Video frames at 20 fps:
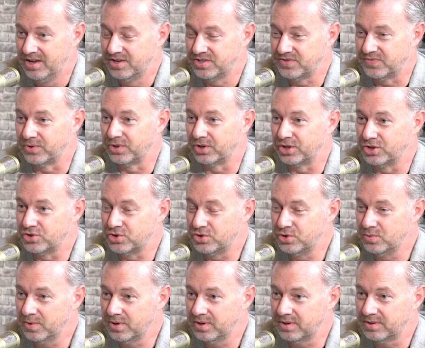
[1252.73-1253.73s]
It's for the
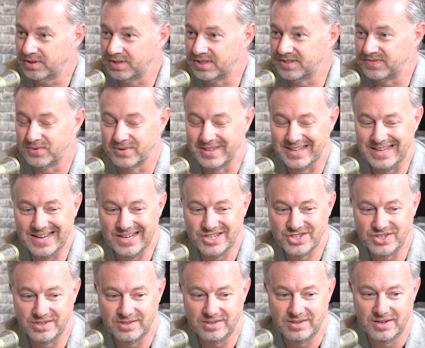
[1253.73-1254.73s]
consumer. It's for the
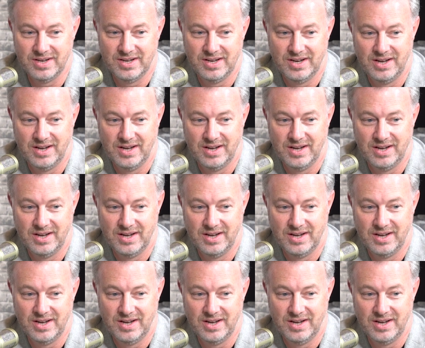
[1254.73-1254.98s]
agent.